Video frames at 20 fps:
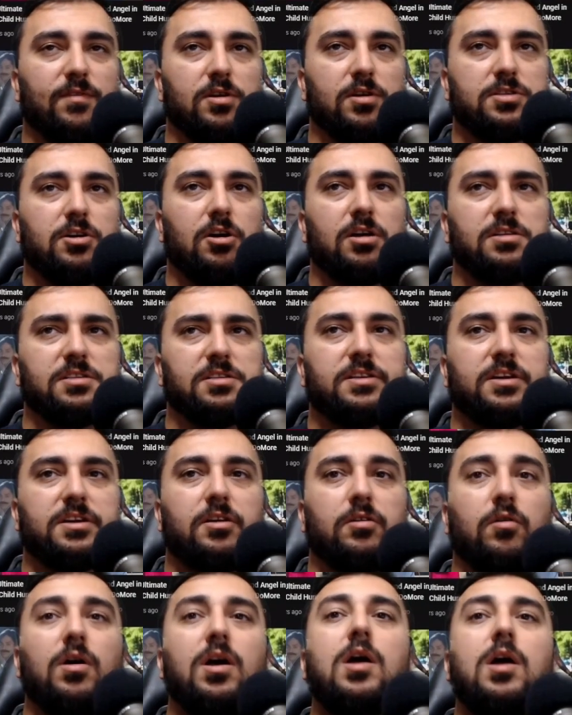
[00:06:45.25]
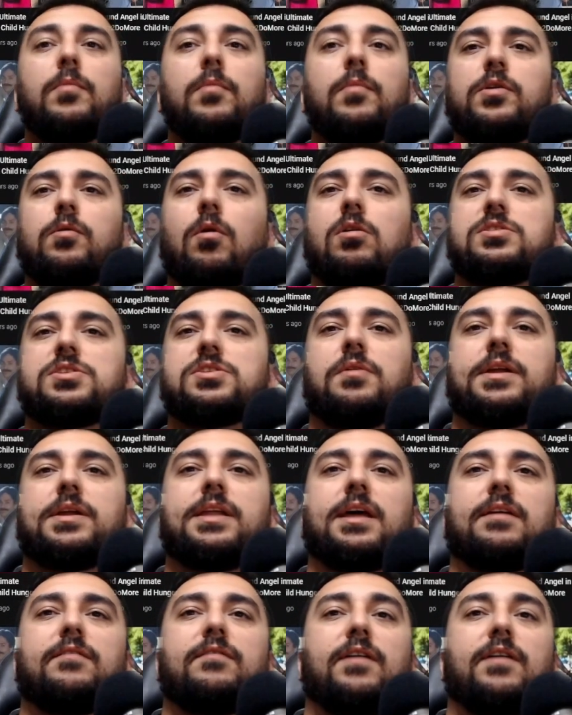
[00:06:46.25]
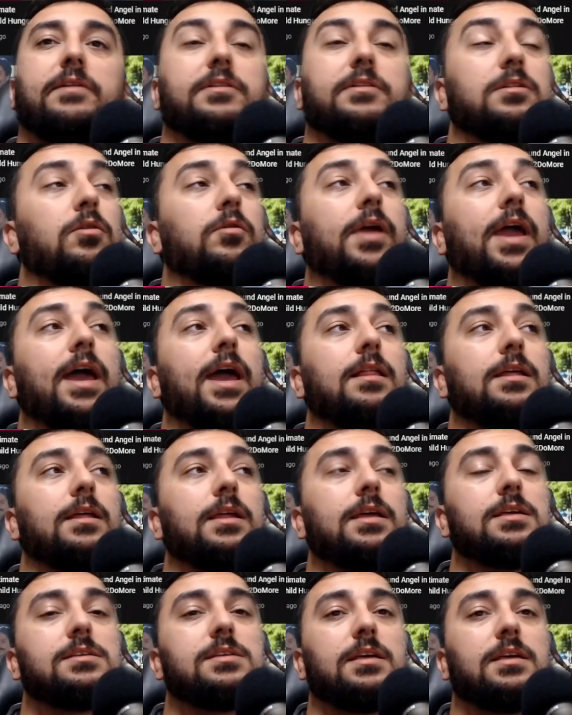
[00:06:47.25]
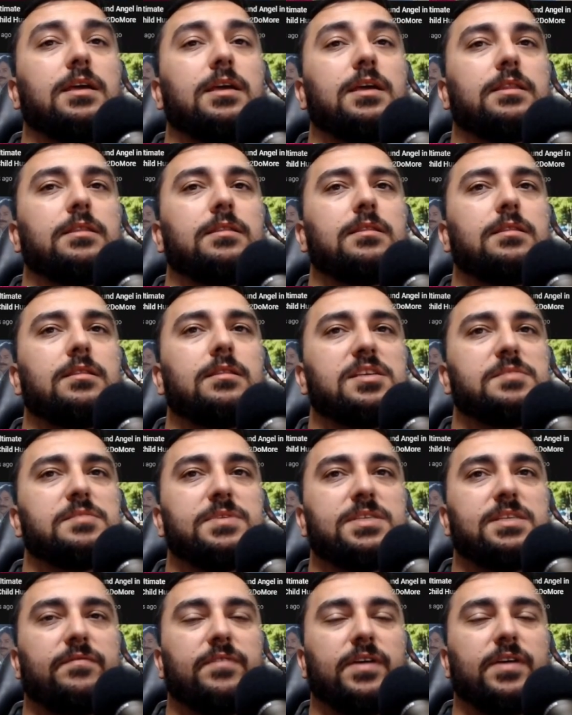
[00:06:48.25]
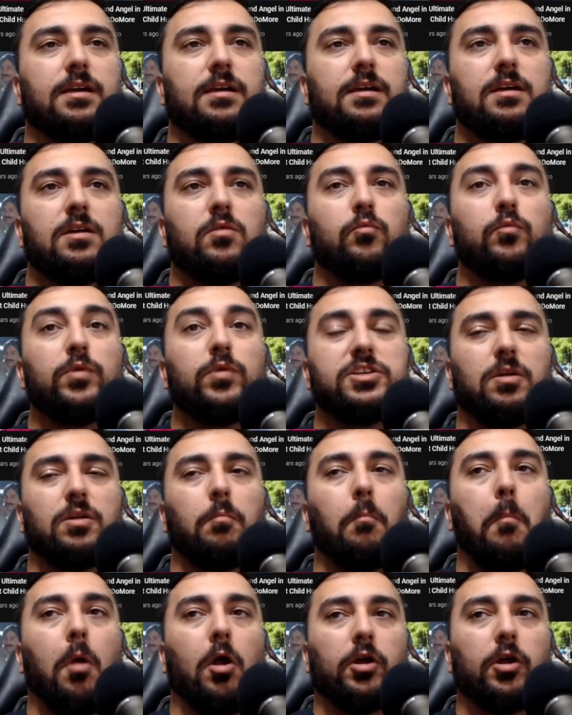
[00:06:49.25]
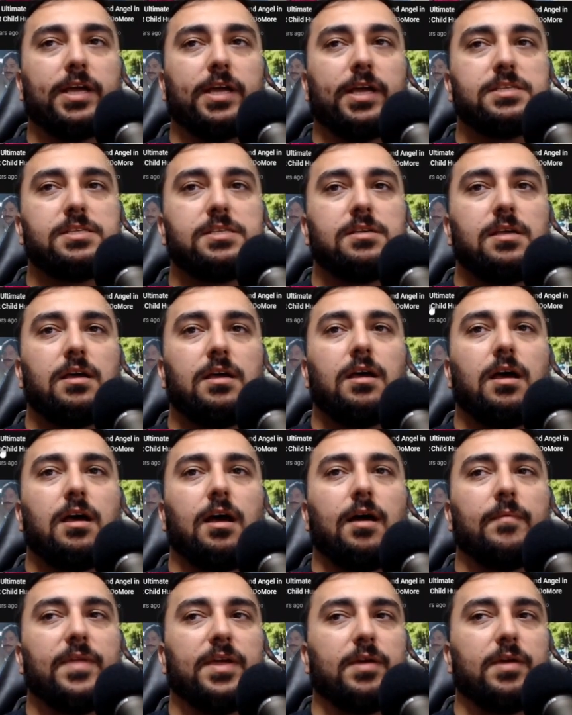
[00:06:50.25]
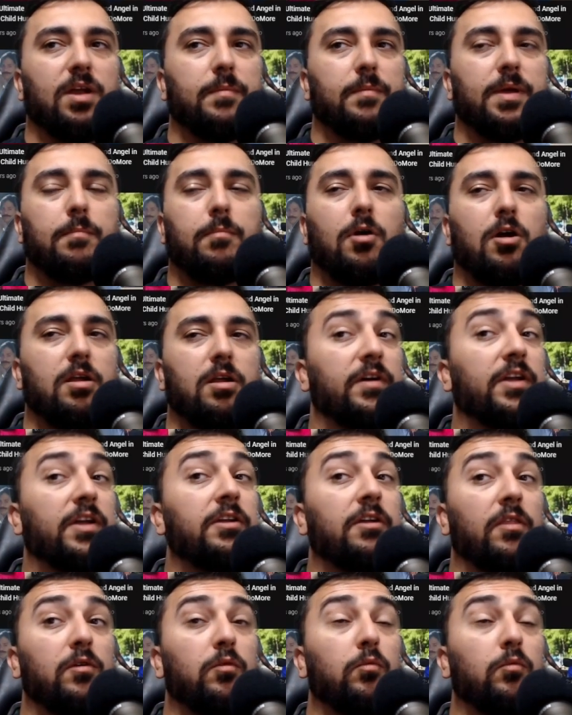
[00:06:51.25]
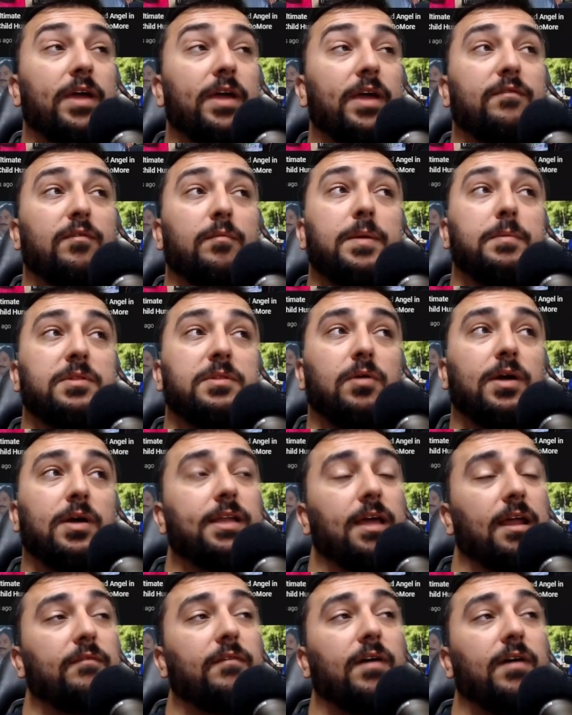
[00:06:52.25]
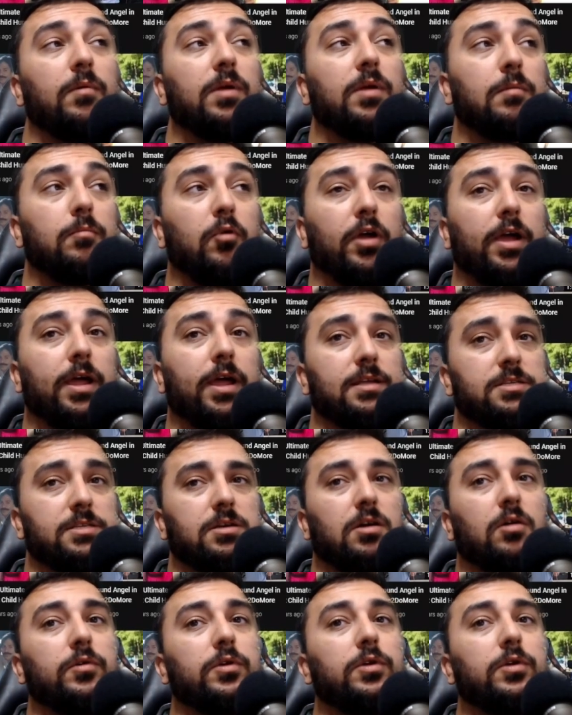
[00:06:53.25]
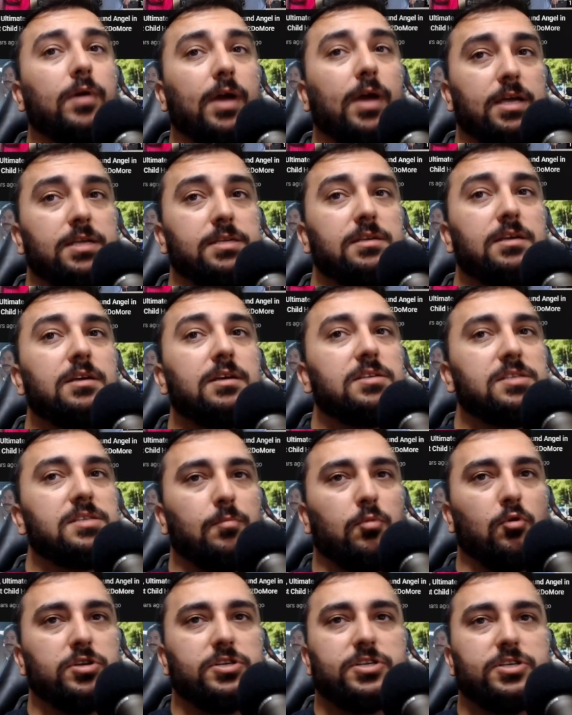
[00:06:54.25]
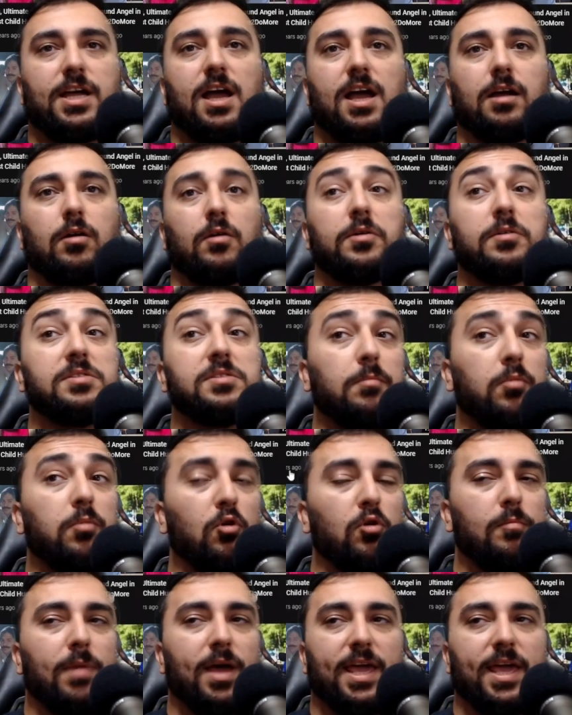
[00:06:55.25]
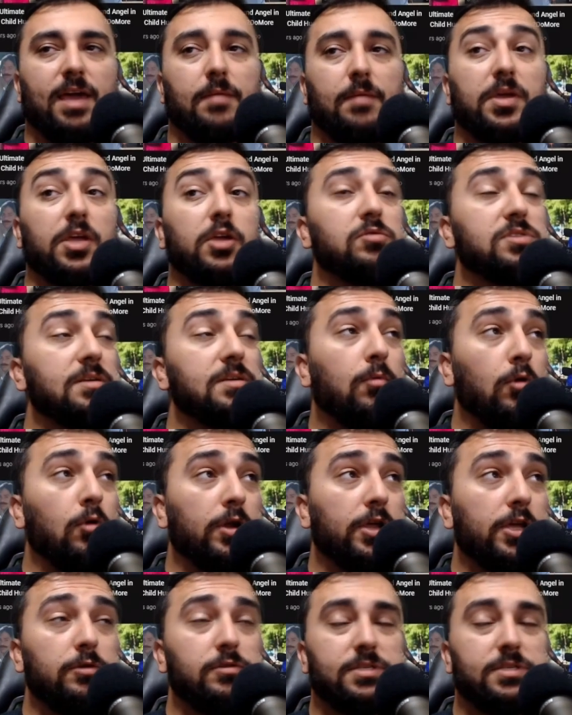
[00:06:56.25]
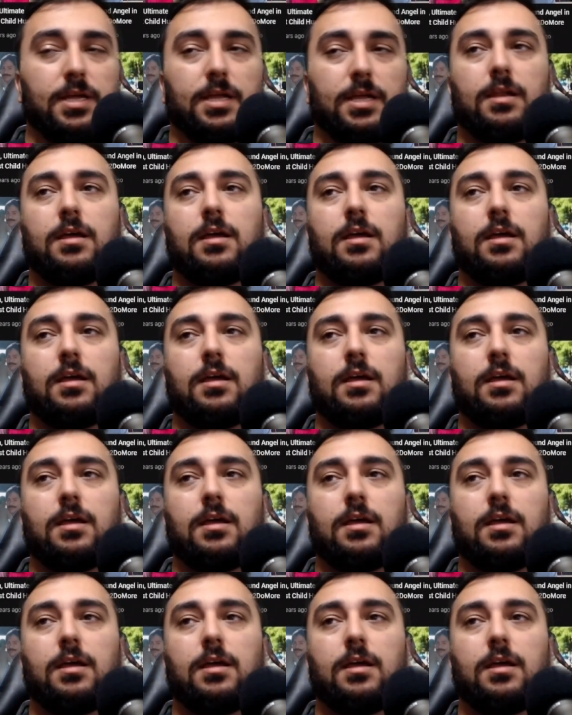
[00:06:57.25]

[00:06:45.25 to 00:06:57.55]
as causes go, but you also identify the localities and the specific regional markets that you want to be a part of. Another way for people to identify what your brand is, oh, you guys support Chicago, you support Miami, you support Houston.